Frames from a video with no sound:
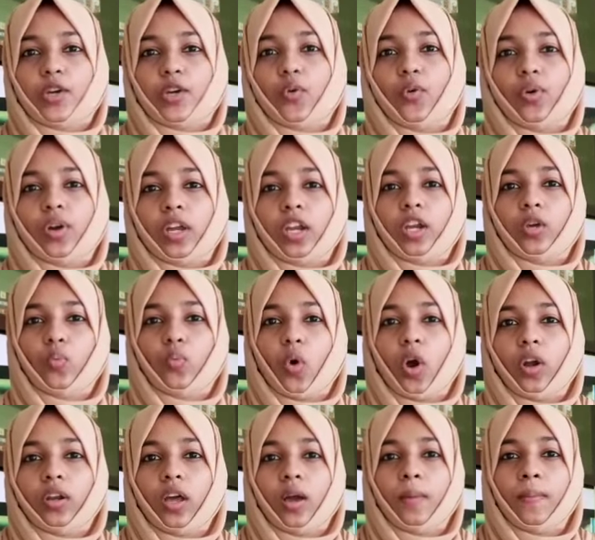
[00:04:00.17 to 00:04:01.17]
coconut
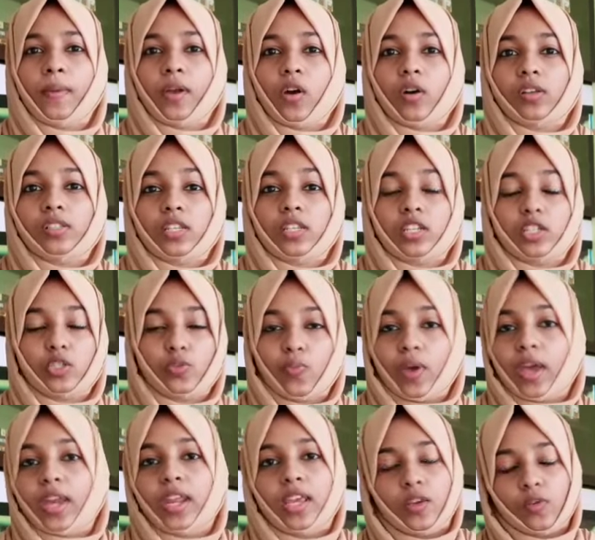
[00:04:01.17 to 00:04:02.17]
water because it is
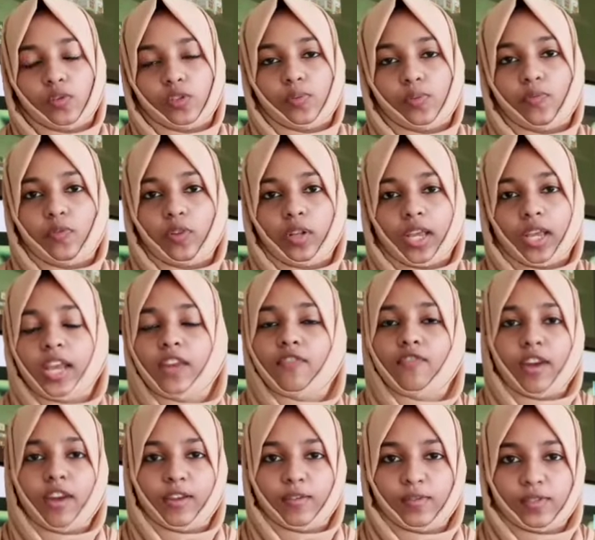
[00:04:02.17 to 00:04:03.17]
very useful in
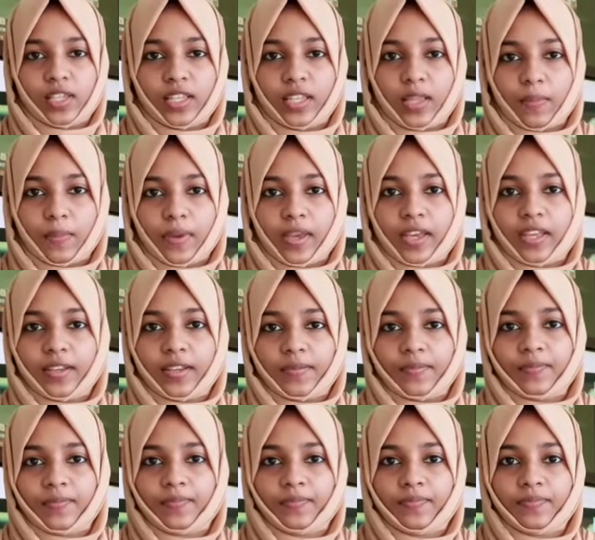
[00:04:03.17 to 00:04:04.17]
reducing the
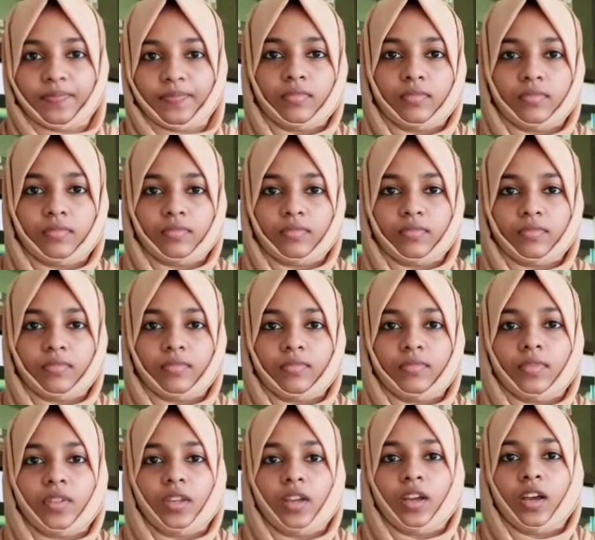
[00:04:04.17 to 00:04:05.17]
pain.
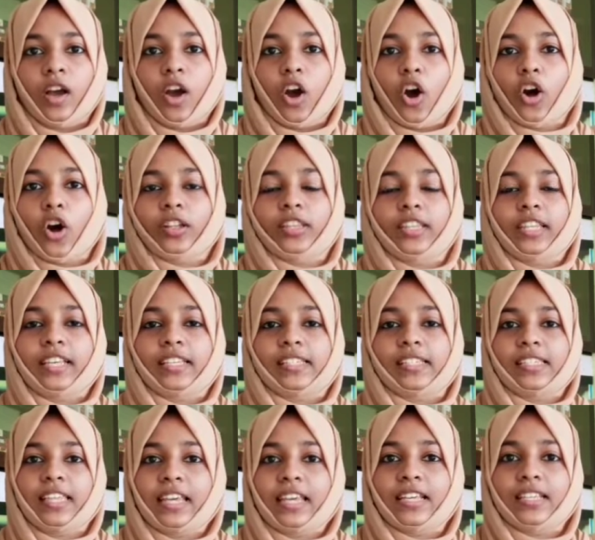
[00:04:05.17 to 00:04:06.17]
All these
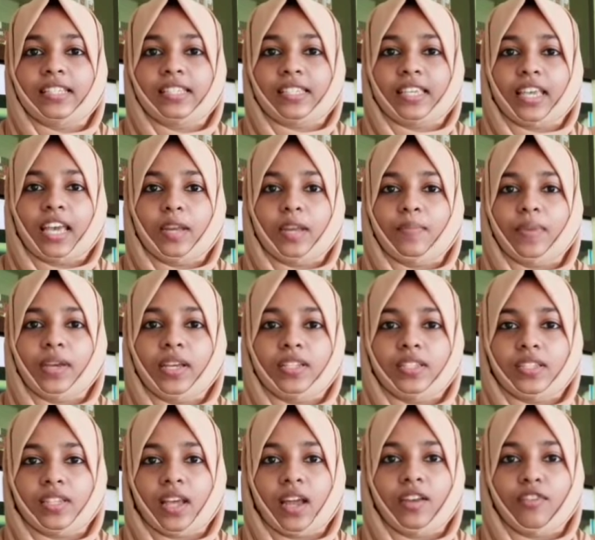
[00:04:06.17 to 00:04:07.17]
things can be
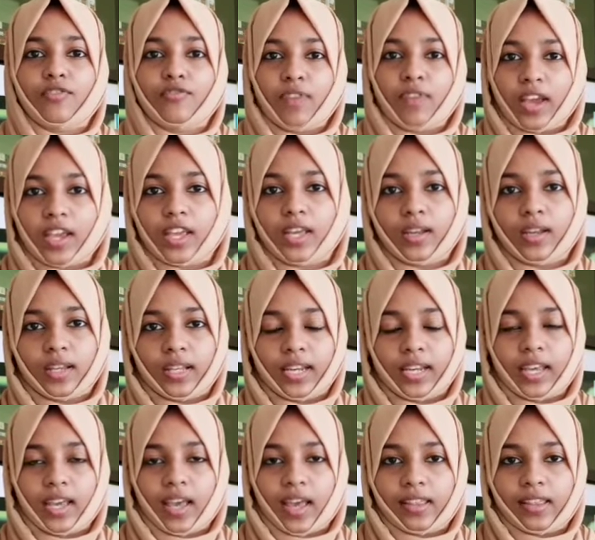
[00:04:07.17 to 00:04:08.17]
done
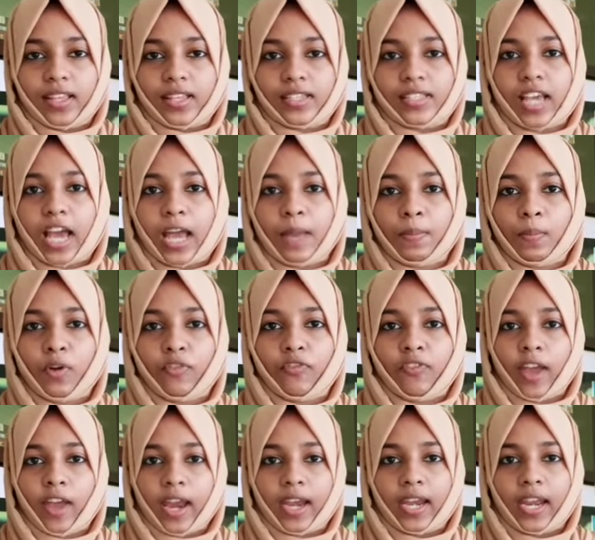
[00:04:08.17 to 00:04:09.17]
regularly at the time of
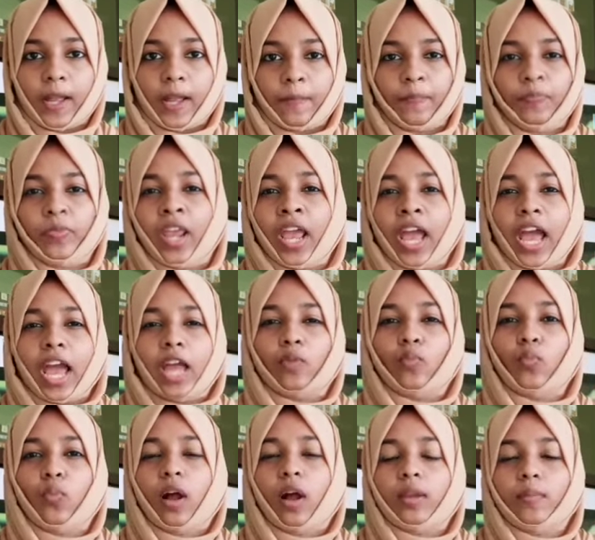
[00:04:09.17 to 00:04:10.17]
headache.
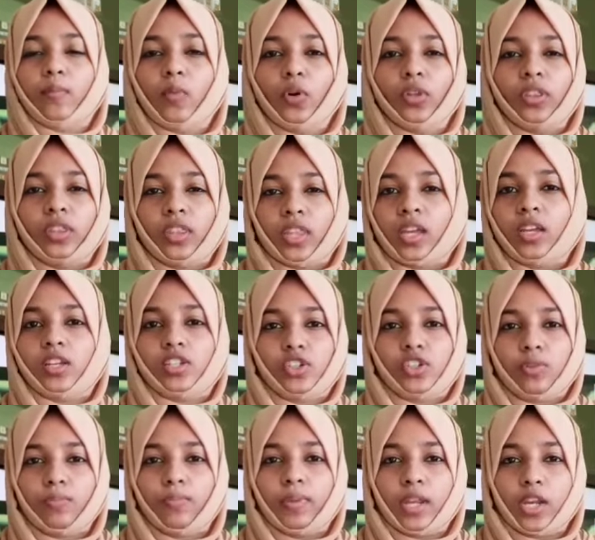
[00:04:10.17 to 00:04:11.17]
And one more thing
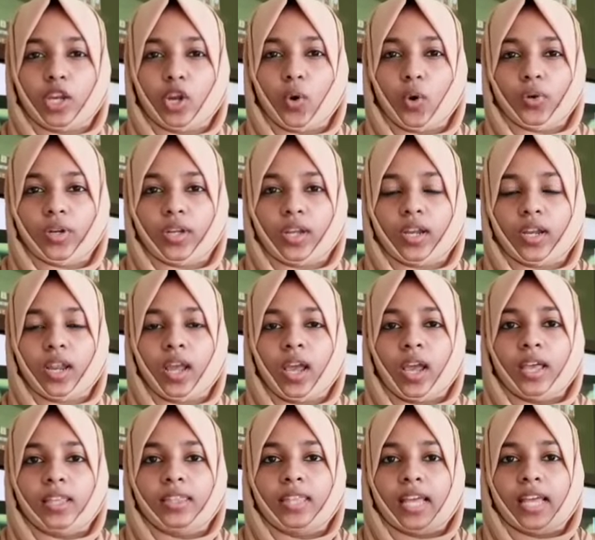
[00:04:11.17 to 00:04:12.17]
should be noted,
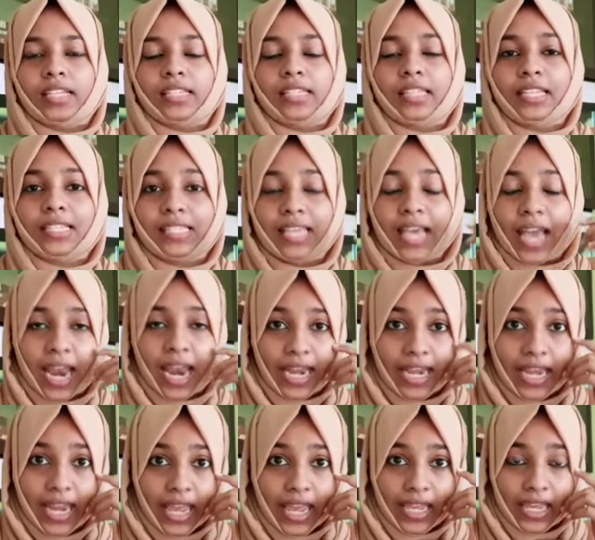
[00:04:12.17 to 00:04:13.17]
that this
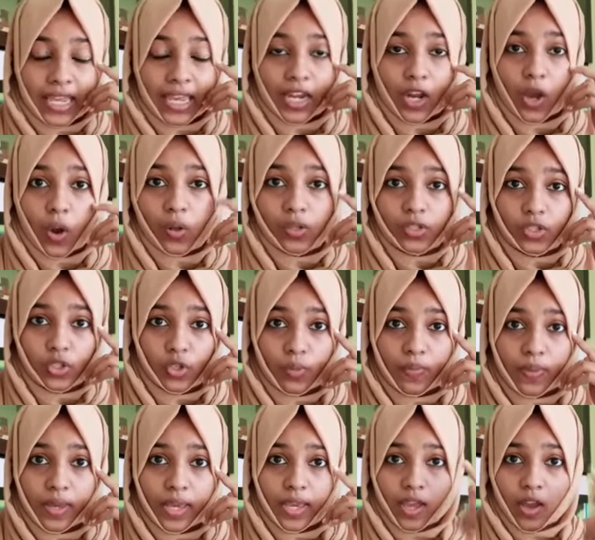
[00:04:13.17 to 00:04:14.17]
headache can also
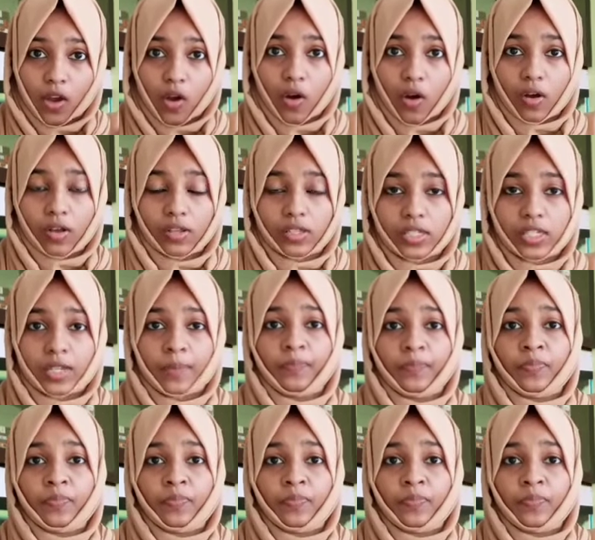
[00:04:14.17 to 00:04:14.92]
be caused